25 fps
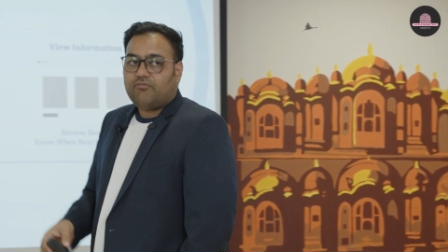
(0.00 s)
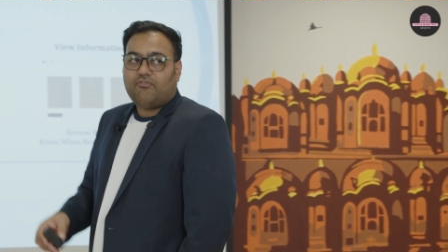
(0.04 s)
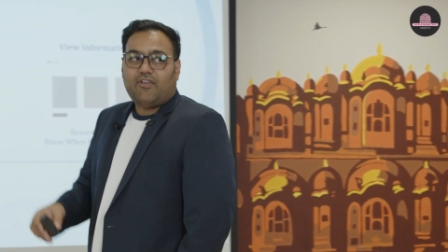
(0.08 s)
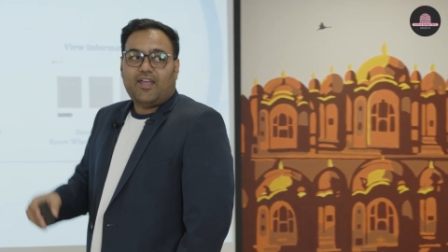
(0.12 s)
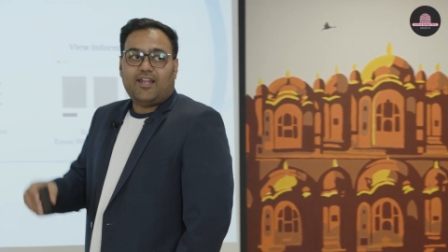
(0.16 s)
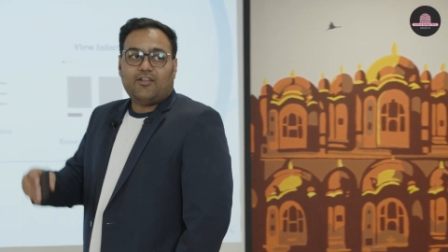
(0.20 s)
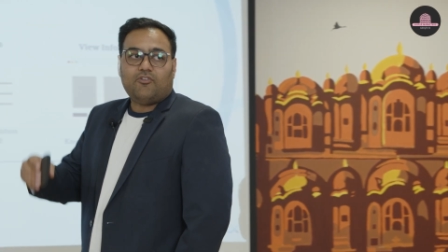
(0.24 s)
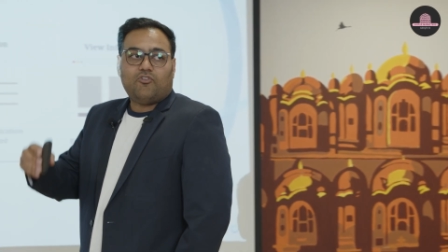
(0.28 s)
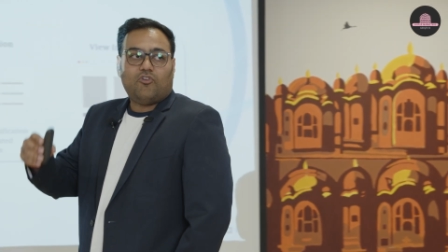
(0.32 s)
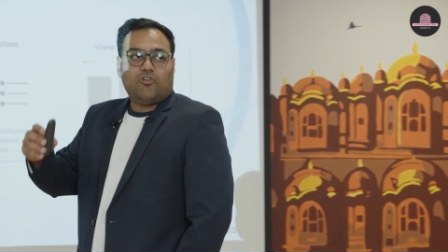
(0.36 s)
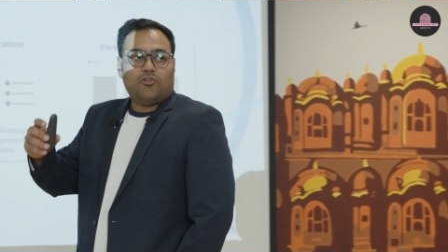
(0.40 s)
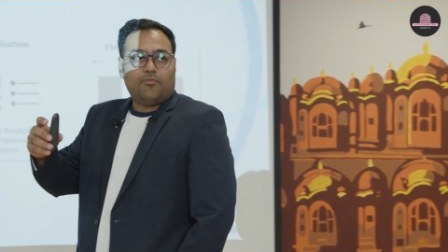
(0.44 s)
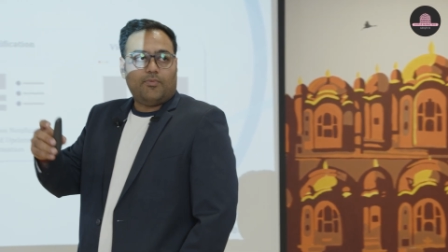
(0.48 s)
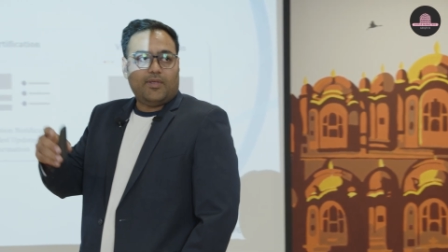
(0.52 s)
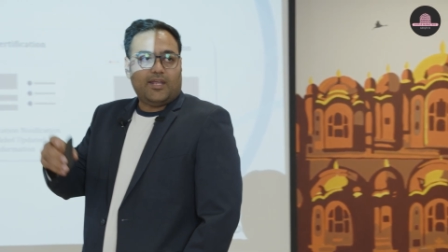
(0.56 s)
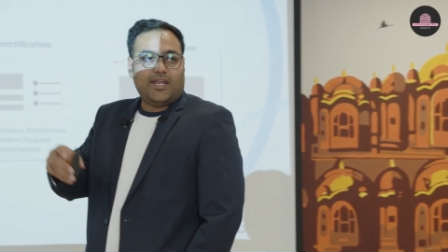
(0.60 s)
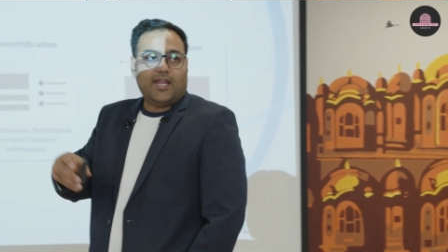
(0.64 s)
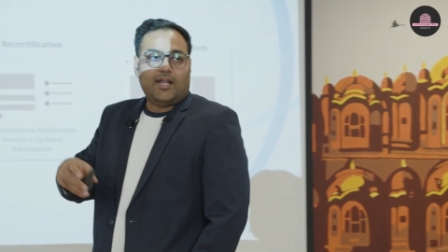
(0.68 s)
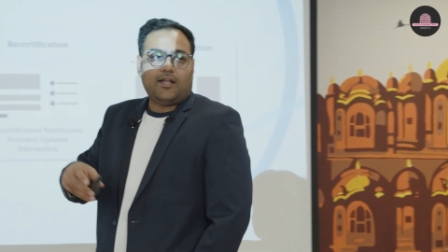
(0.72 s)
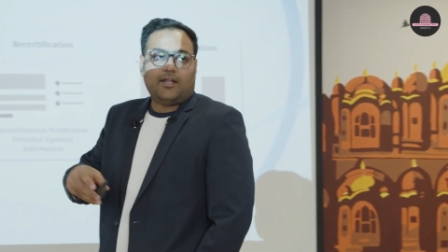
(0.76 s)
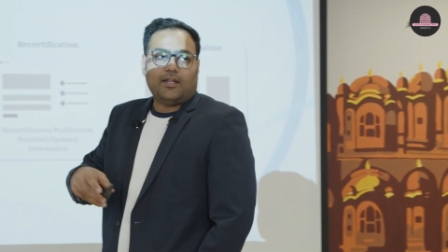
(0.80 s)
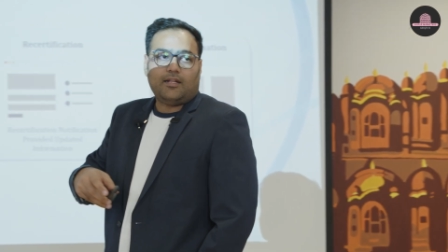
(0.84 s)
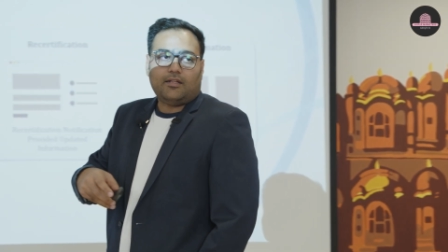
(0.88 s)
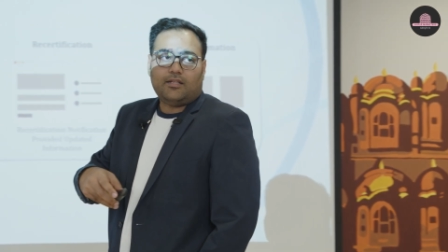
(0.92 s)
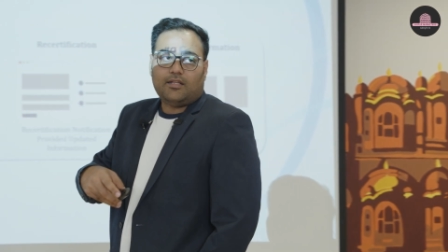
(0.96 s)
when you will be
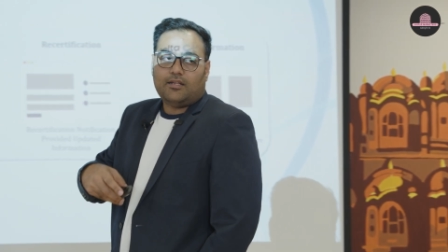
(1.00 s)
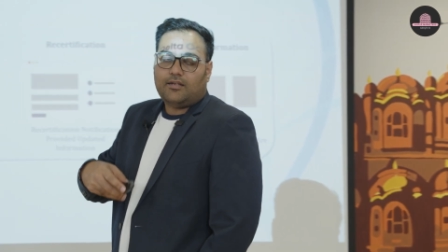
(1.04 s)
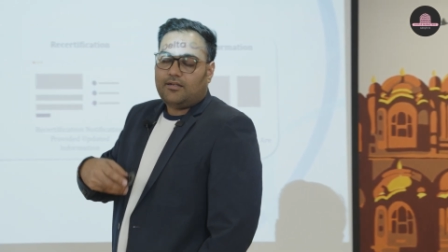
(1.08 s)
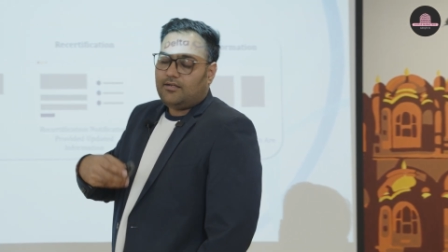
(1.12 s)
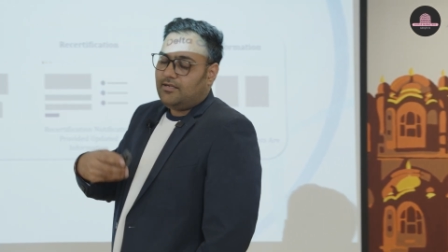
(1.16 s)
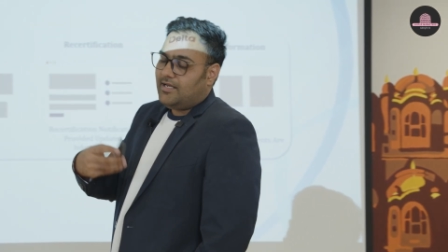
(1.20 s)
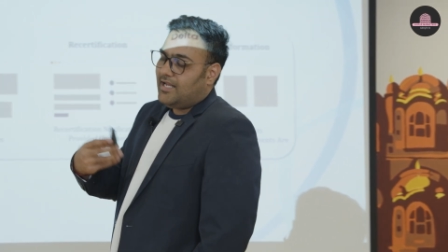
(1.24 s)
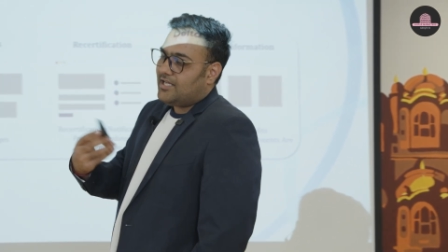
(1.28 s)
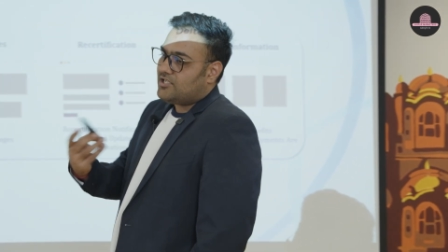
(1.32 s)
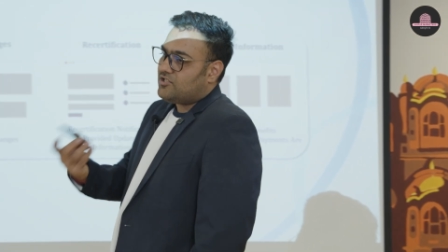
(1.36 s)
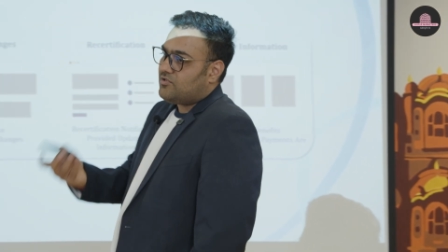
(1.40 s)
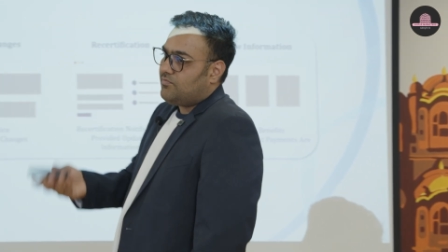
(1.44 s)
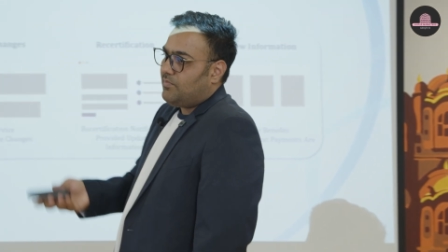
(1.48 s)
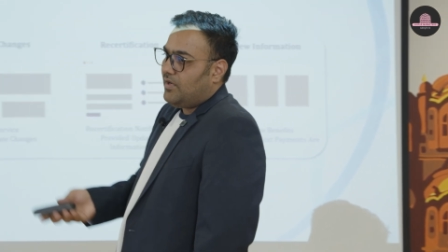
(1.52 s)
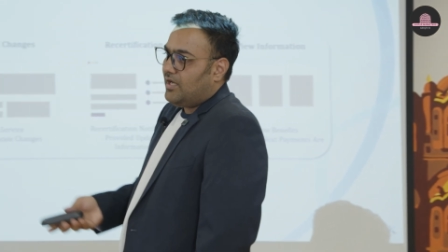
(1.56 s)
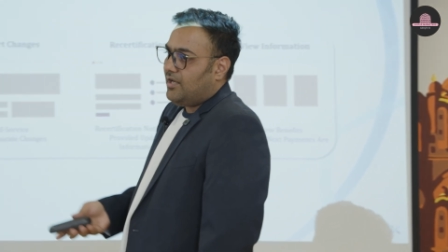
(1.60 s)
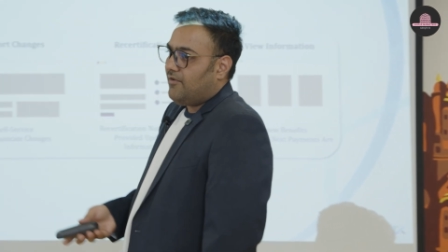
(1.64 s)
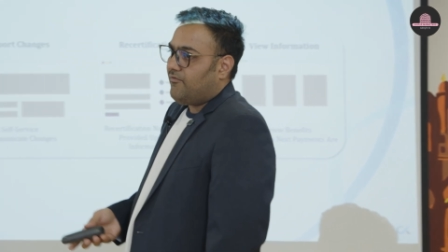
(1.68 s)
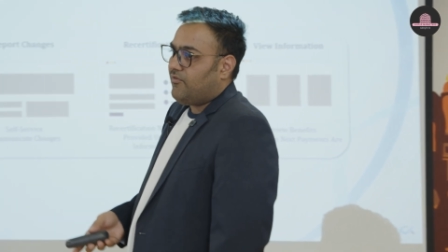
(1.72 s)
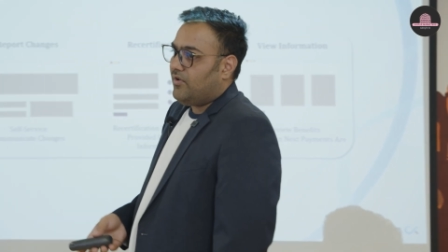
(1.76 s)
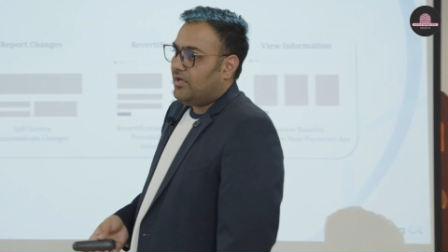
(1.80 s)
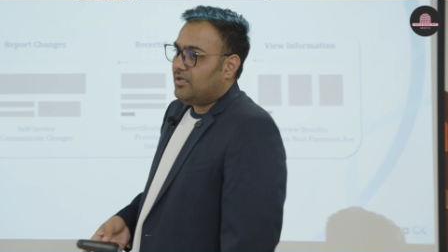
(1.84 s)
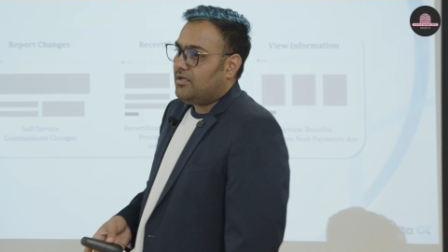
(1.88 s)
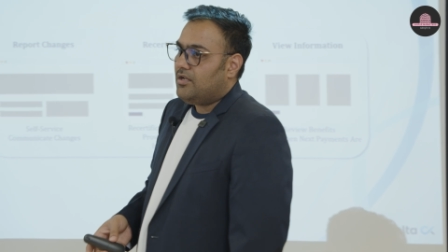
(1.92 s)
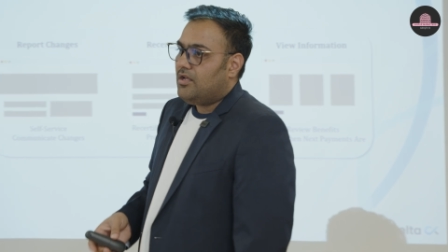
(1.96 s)
getting the next
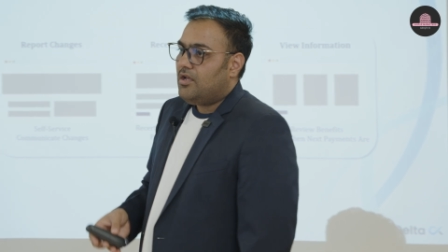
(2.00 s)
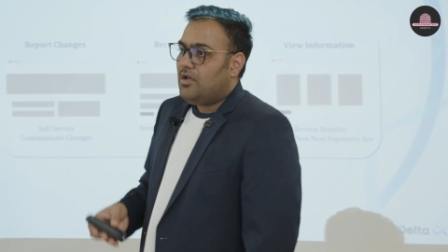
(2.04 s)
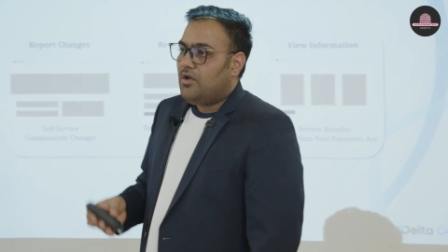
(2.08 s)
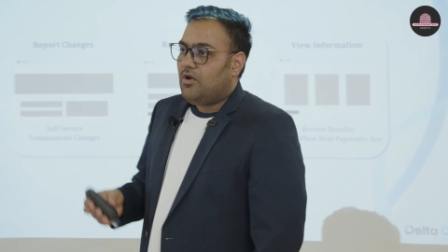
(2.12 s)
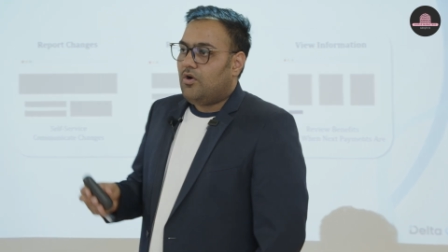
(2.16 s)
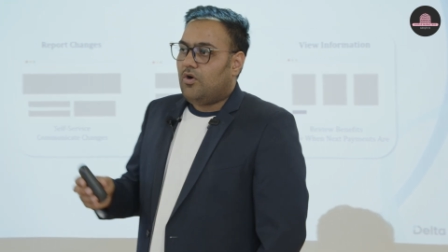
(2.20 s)
benefit,